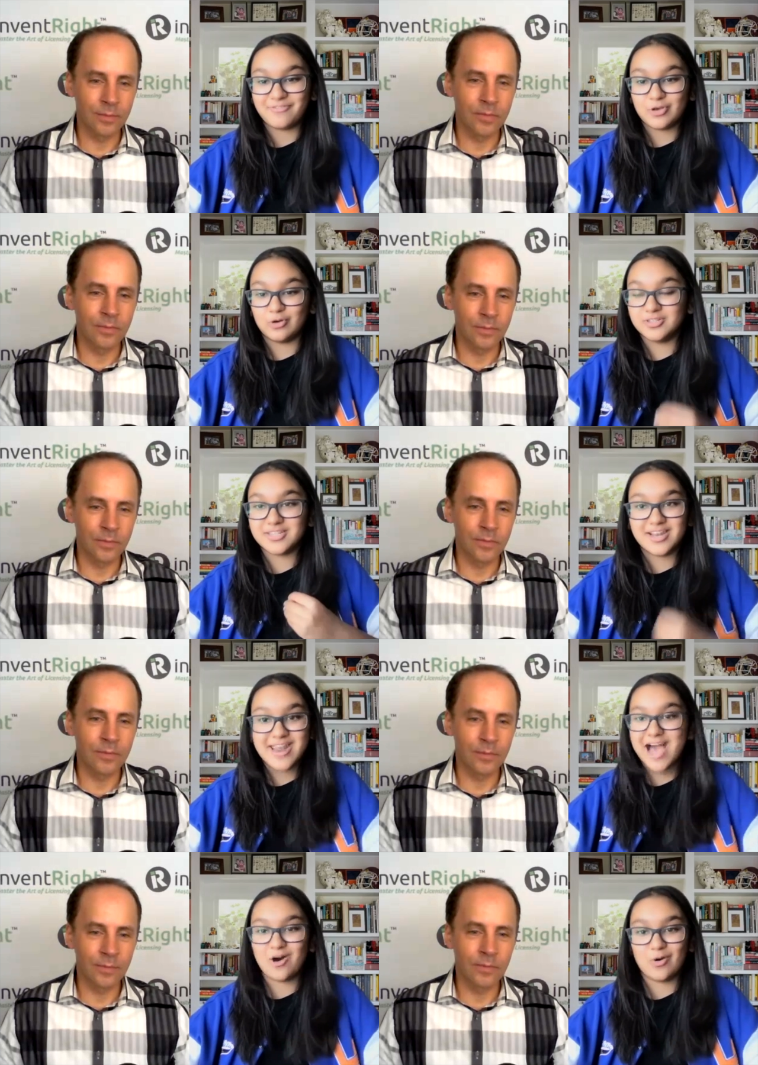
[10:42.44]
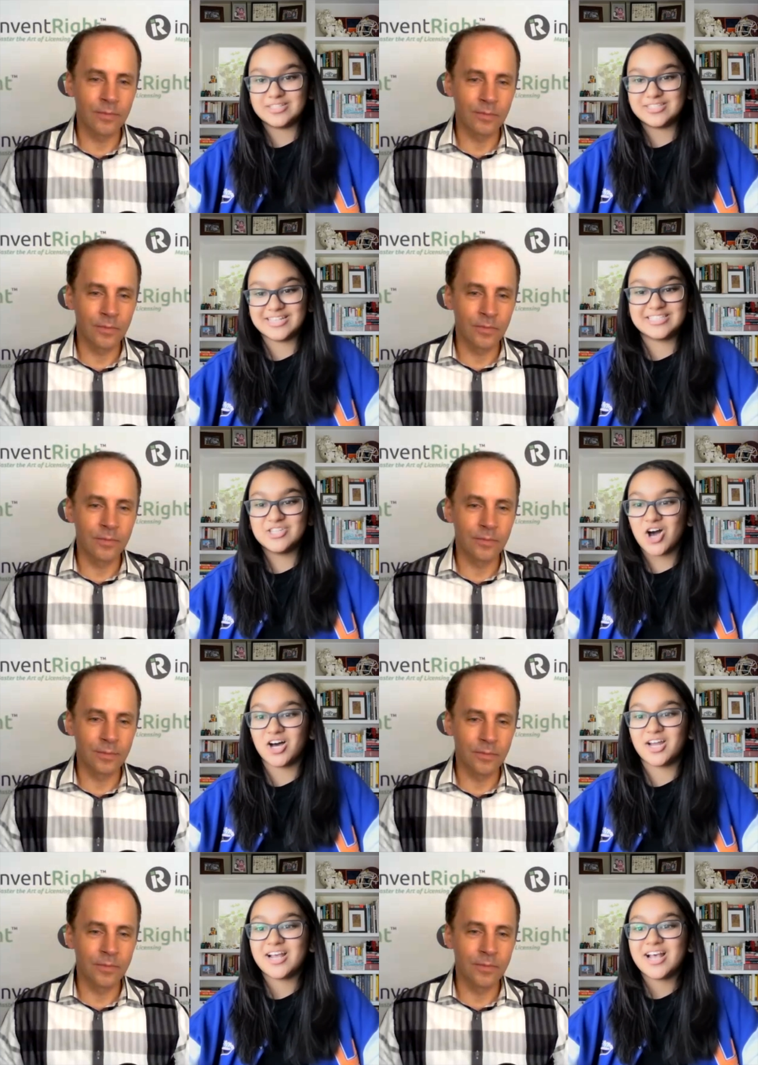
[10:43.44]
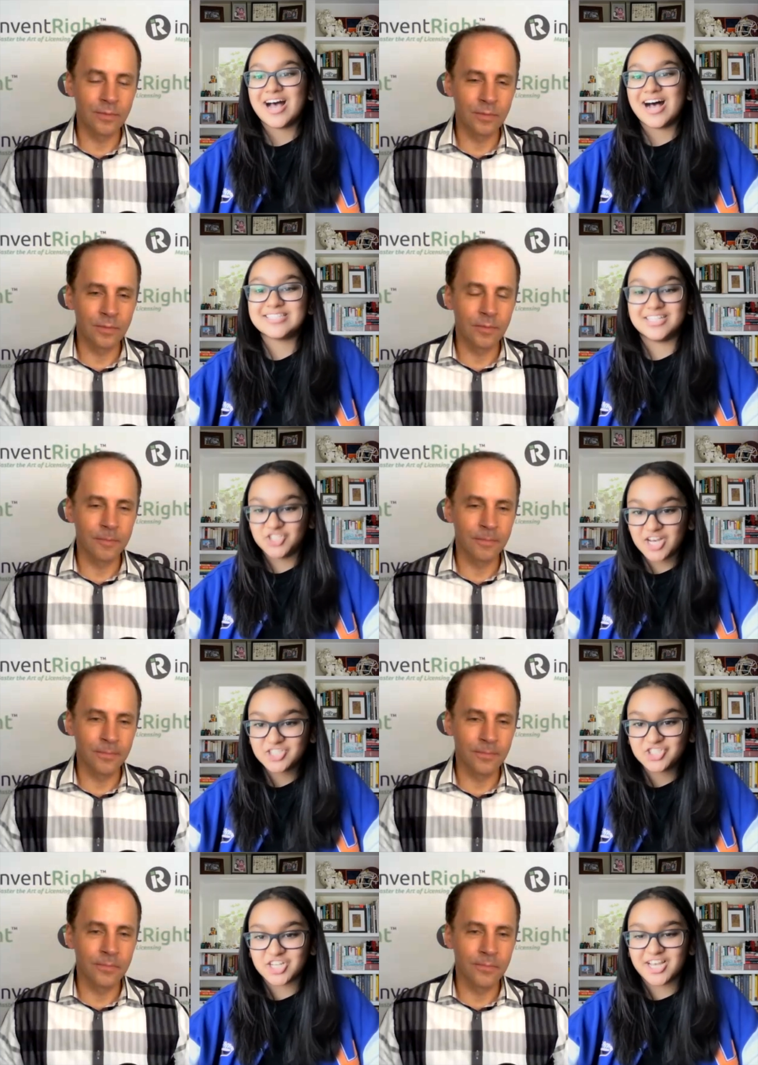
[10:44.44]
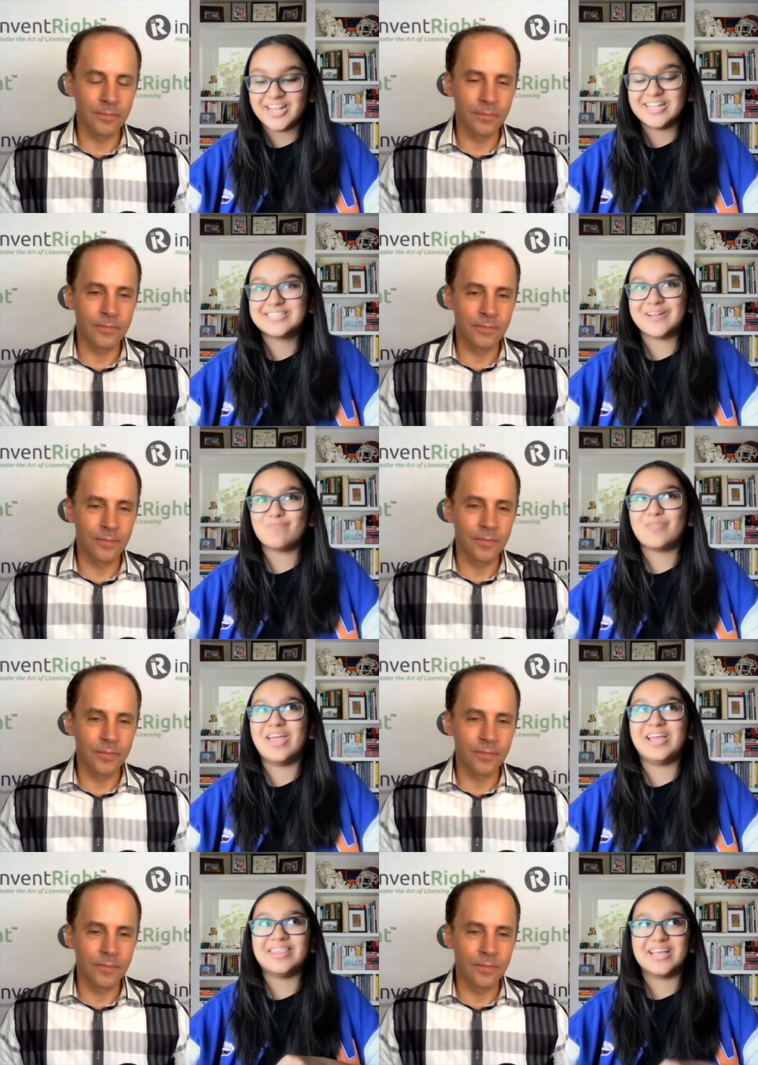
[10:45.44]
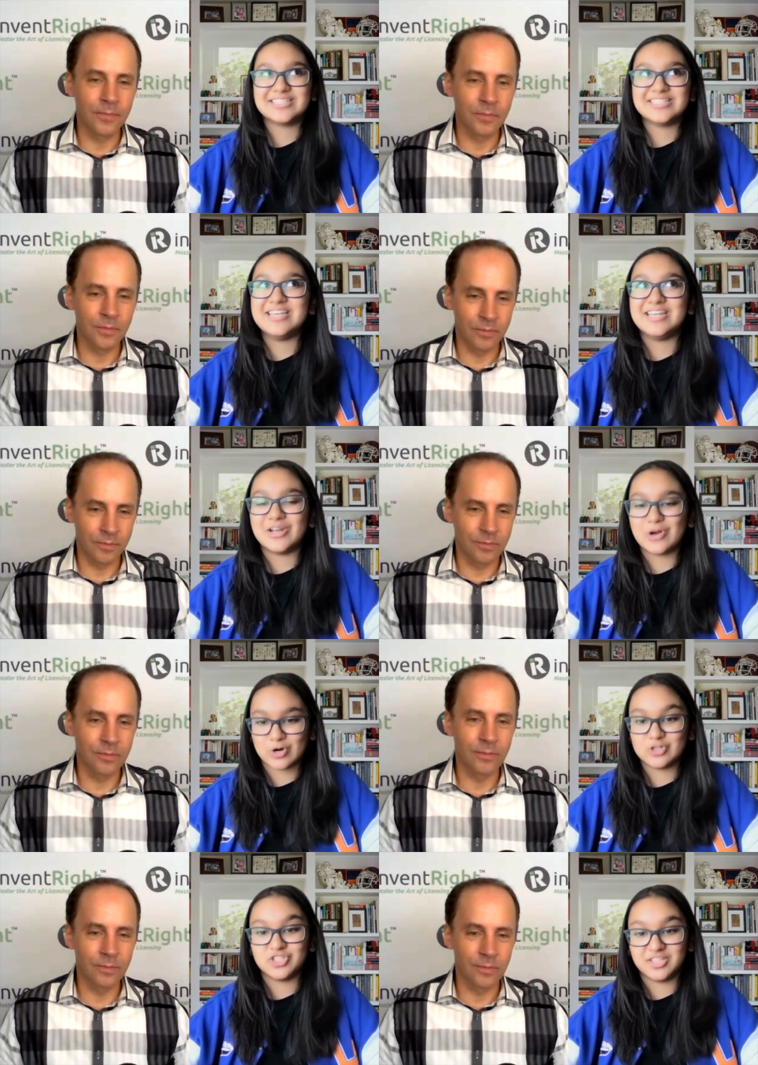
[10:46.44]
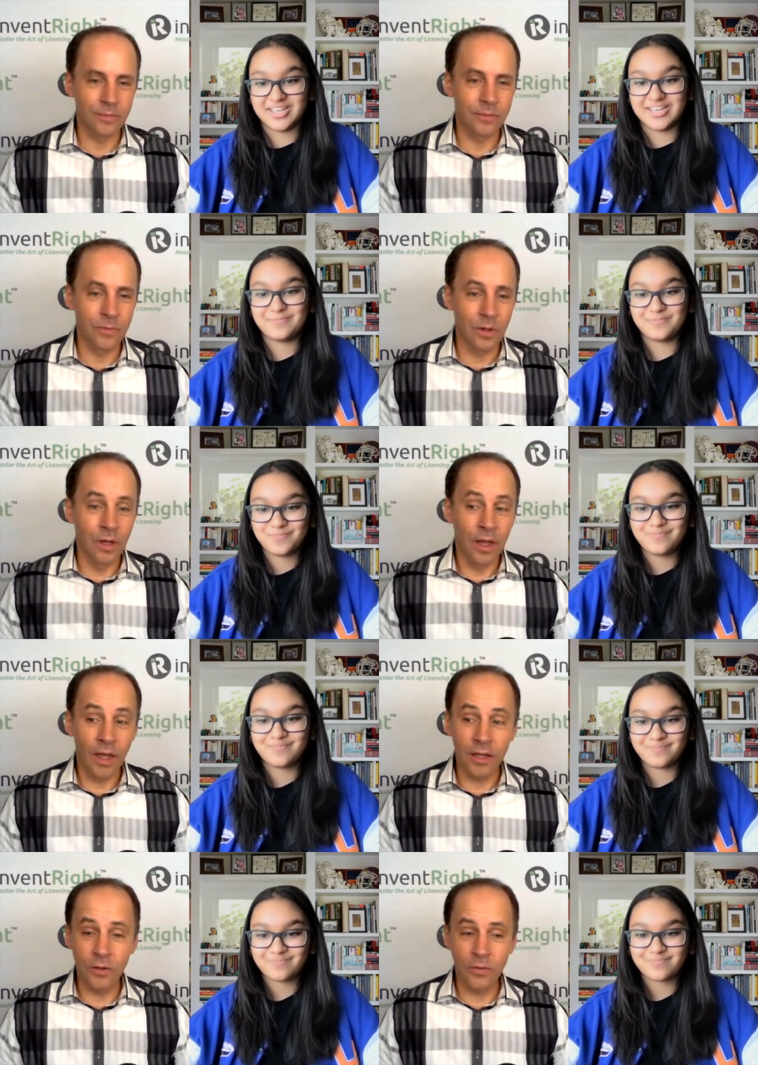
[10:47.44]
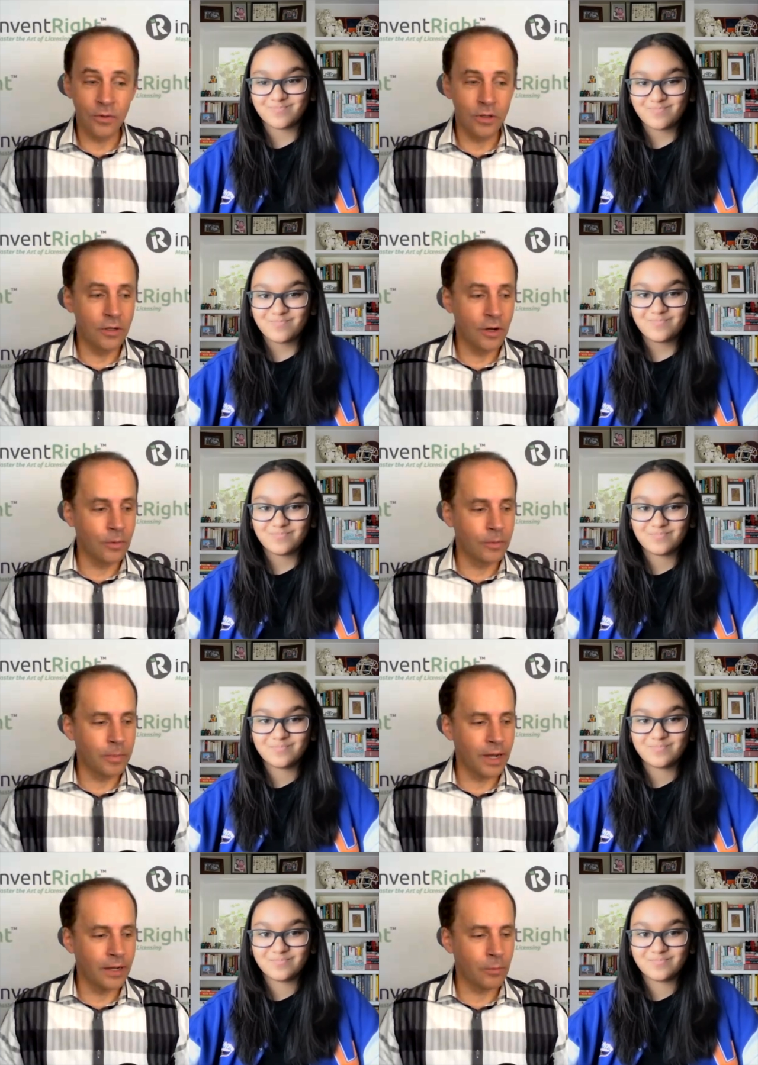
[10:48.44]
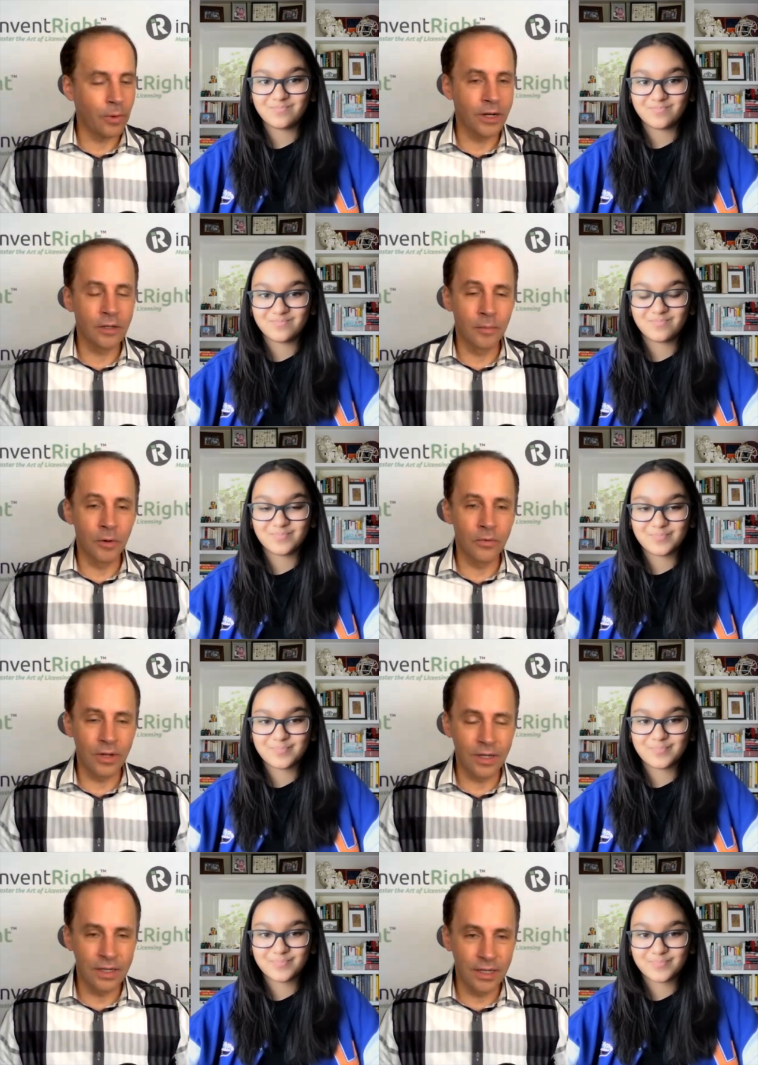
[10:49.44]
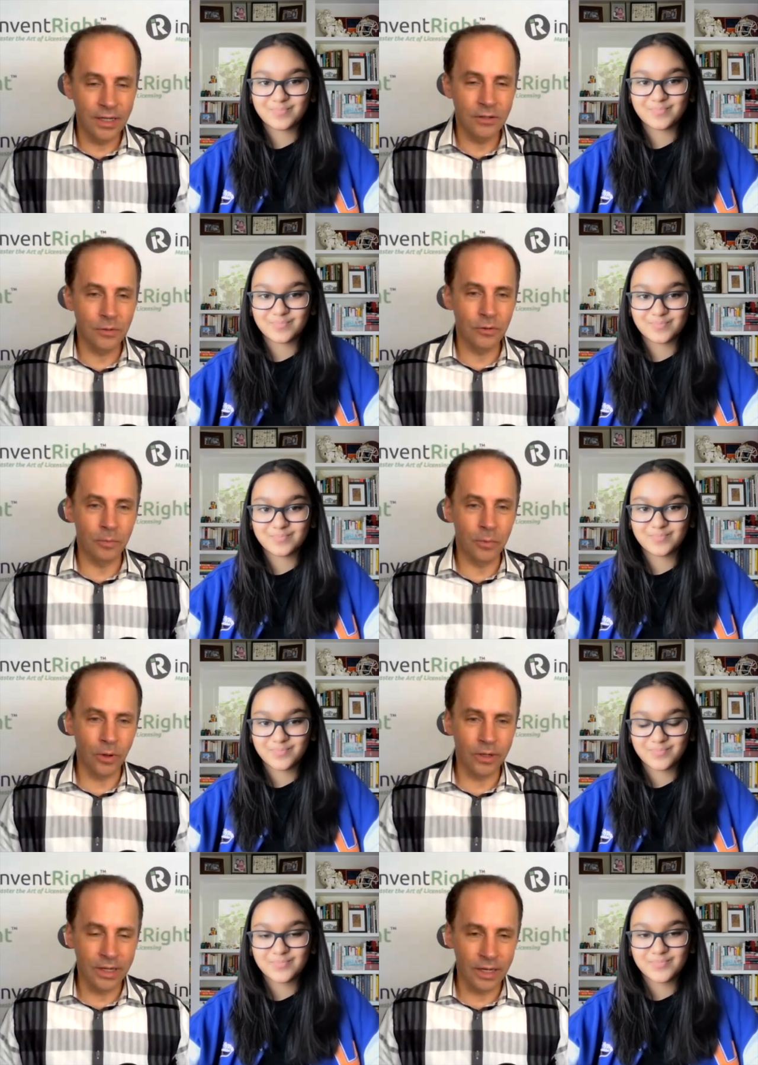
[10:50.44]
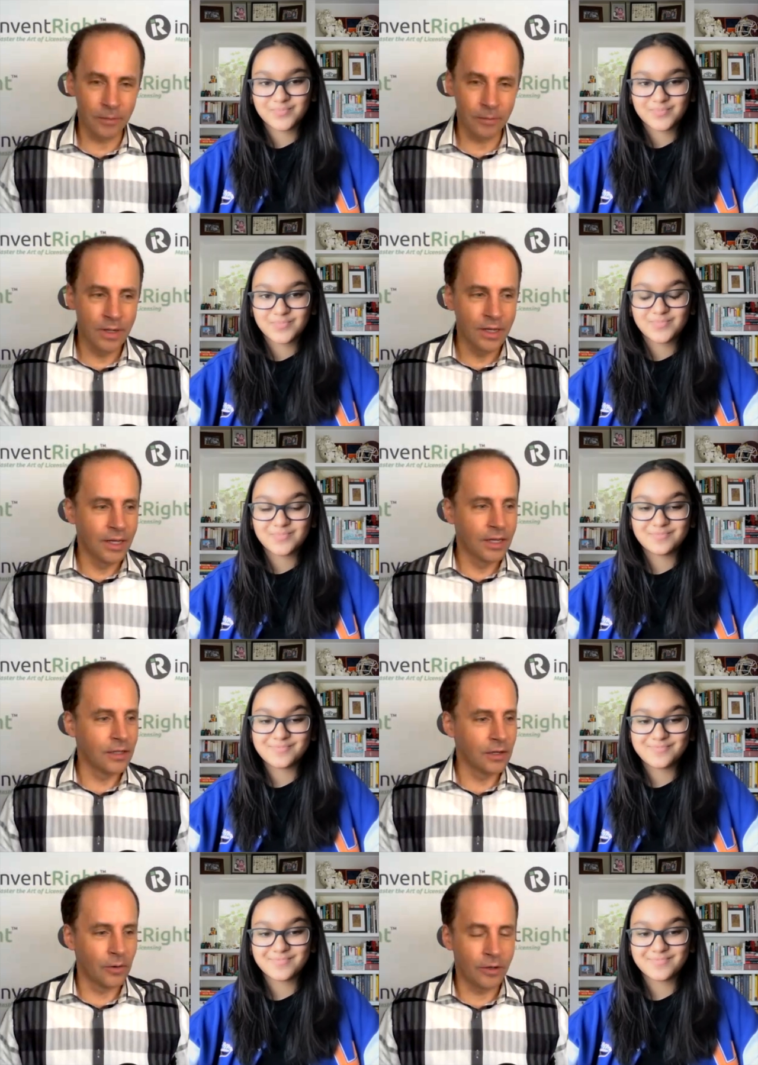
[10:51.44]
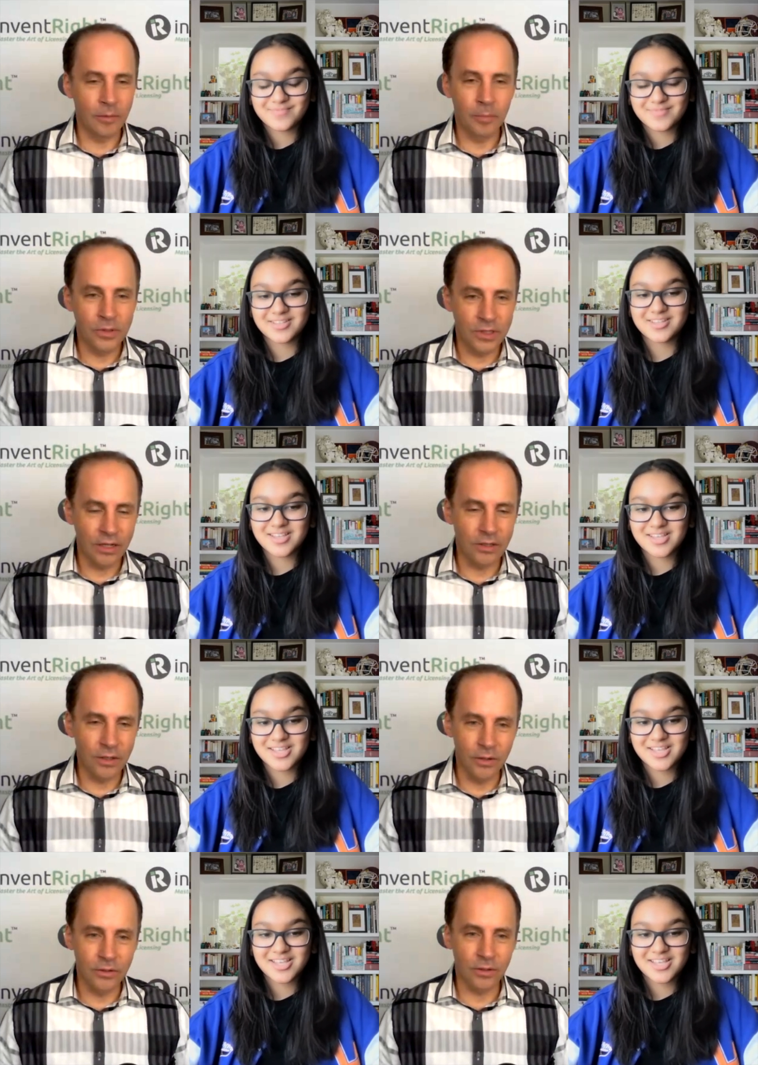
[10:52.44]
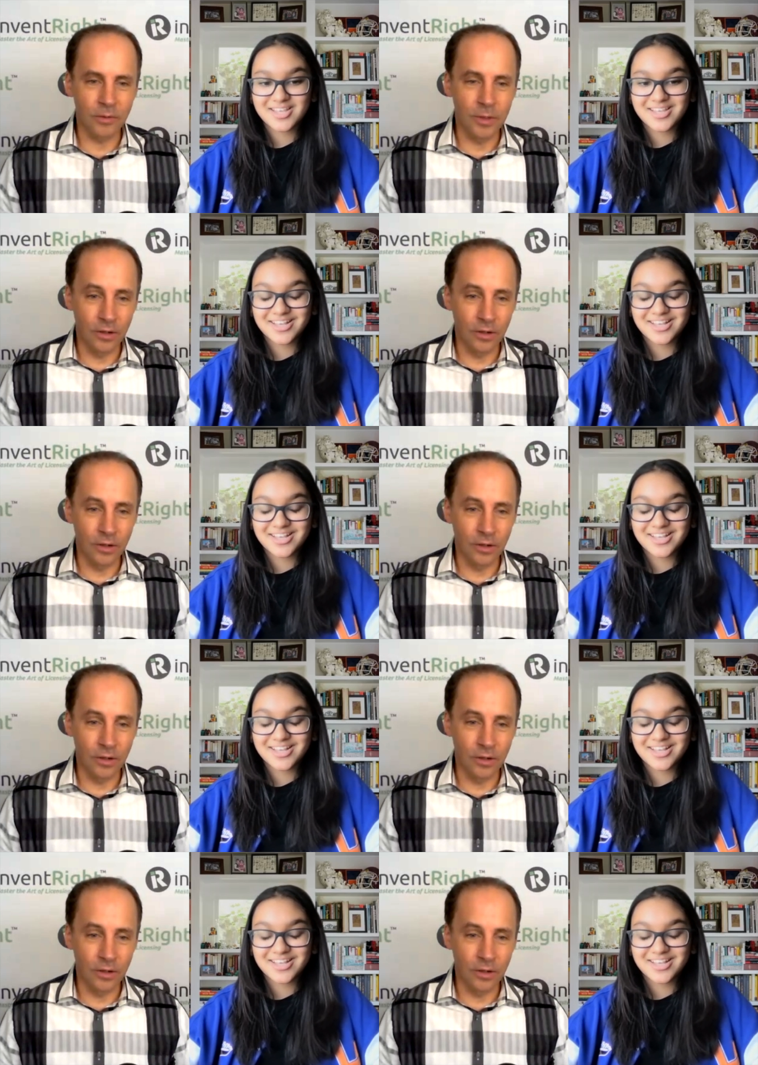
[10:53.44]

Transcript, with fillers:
Speaker 1: field now. It's, it's not a suggestion, it's something that's needed urgently.
Speaker 2: And you've, you know, by wanting to motivate kids with your board game, you know, a good percentage of those are going to be